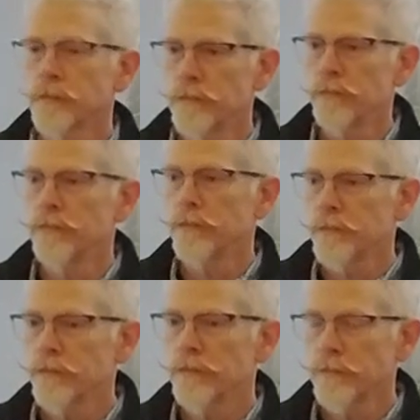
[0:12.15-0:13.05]

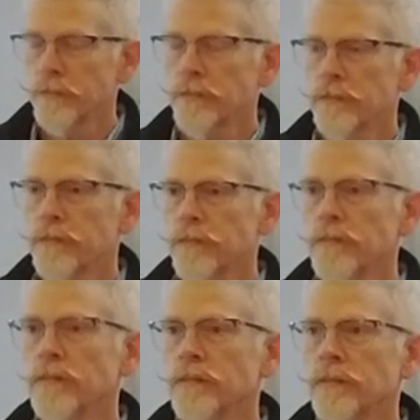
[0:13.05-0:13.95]
mm-hmm. that he will
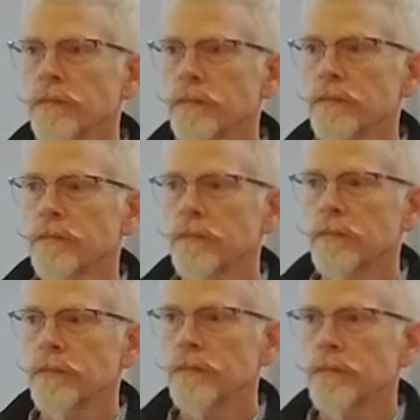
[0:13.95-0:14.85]
actually, he's our
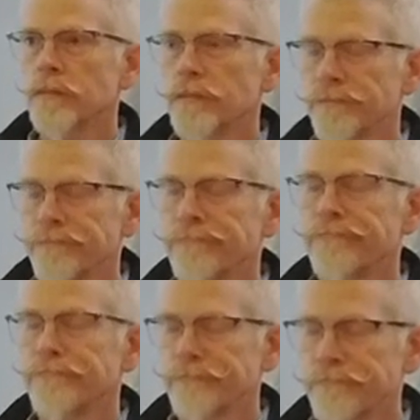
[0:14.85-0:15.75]
friend.
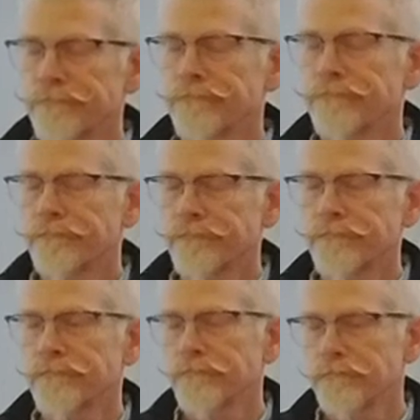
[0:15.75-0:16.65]
And there's not too
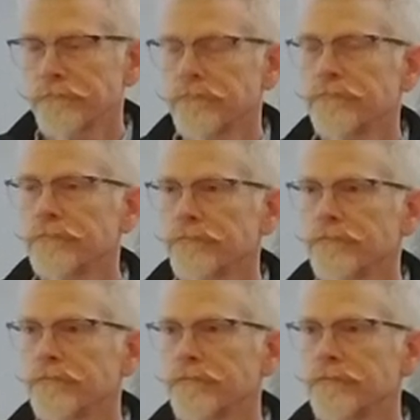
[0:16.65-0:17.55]
many friends we
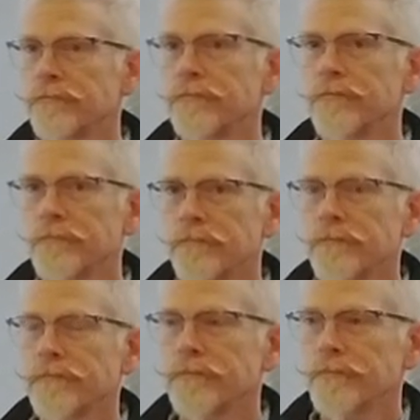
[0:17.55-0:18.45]
have in this
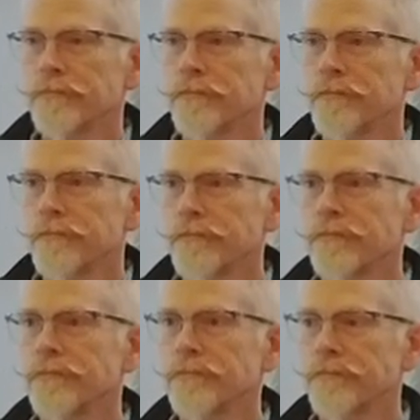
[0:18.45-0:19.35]
world
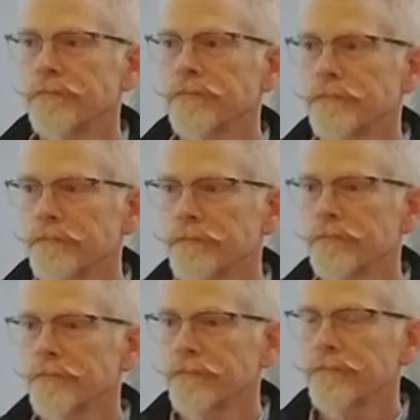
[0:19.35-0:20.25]
that you can truly
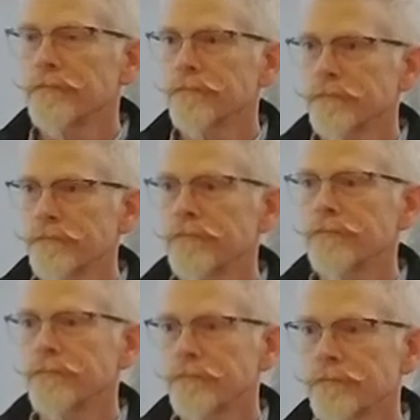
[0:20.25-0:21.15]
say is a
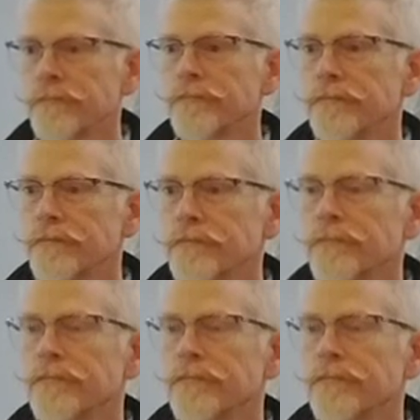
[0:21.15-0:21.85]
friend because